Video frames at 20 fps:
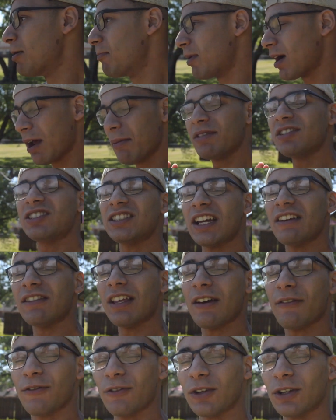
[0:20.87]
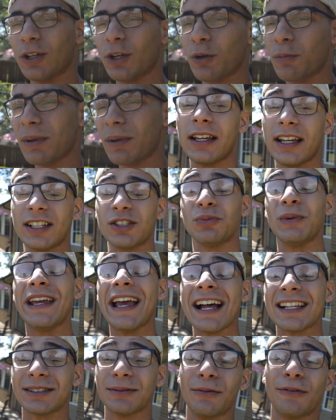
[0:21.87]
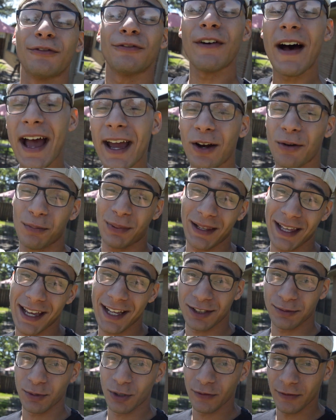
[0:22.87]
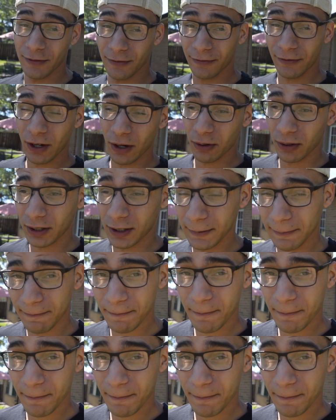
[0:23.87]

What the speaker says: But I'm going to save that for a little because we got some fire plans moving forward.